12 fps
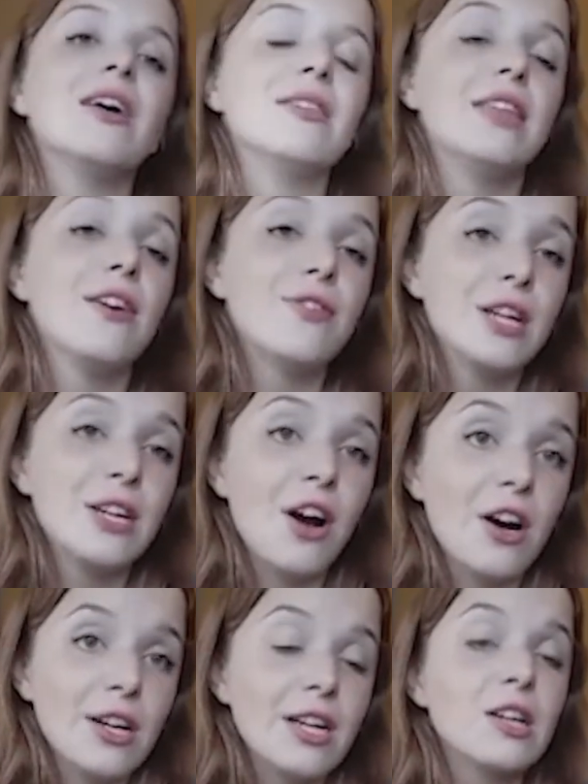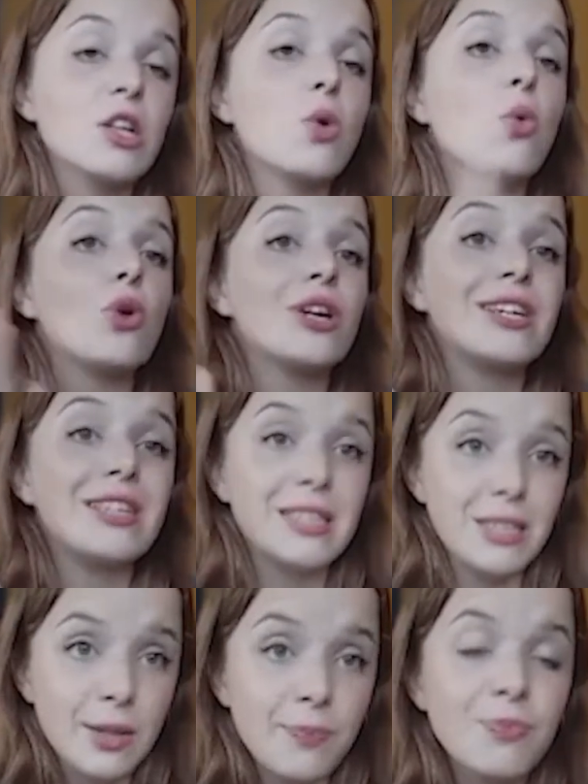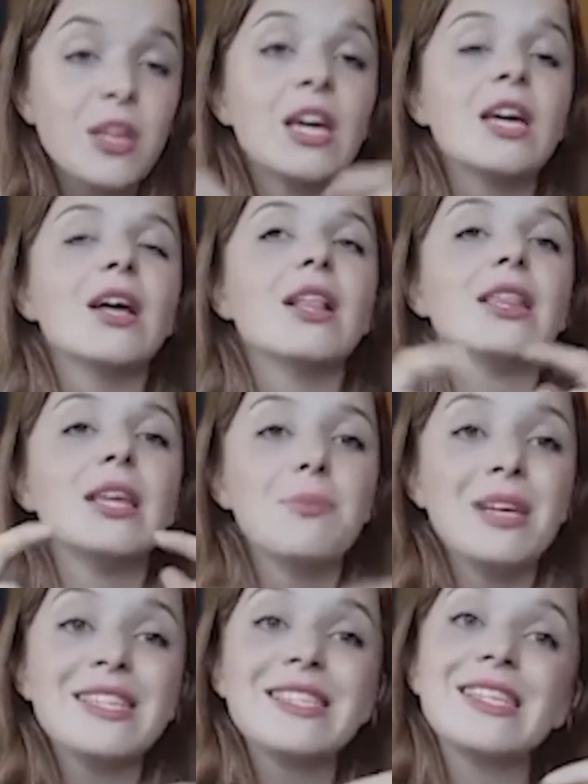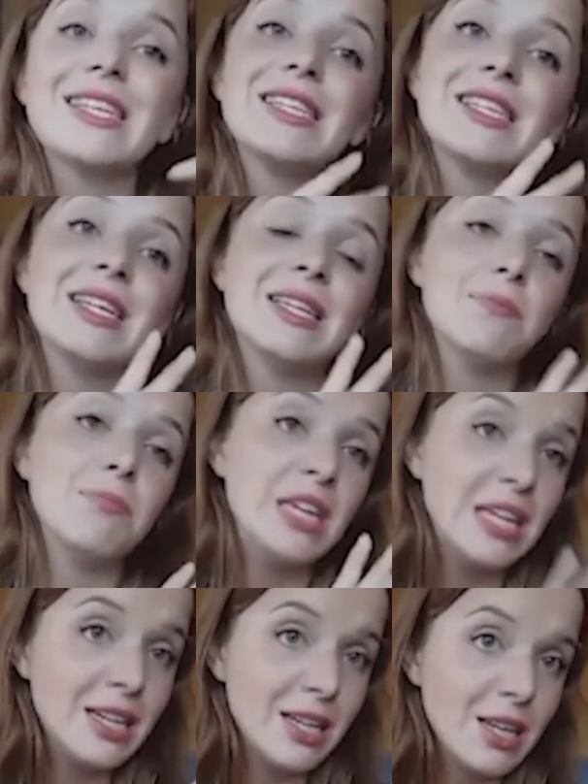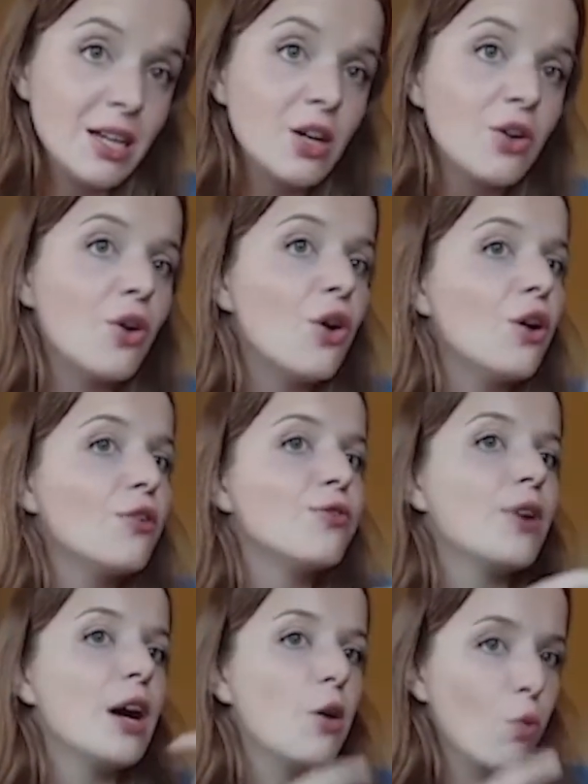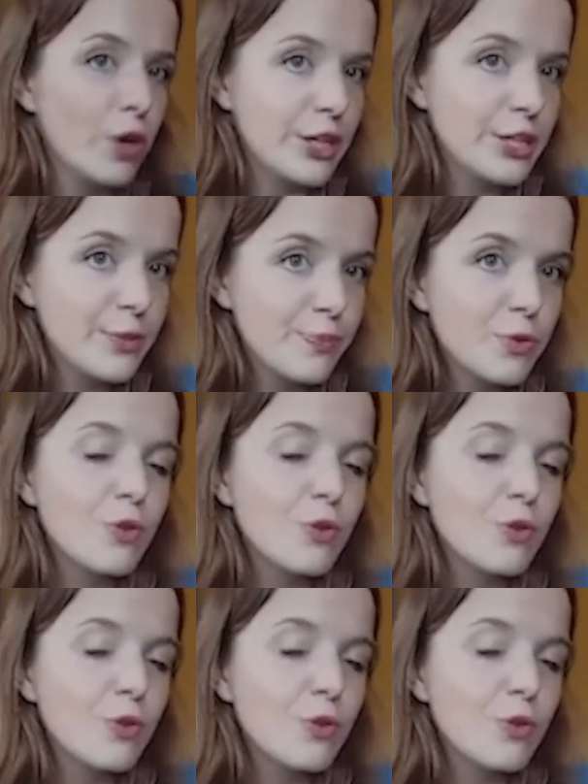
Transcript: Definite article, or the, limits the meaning of a word.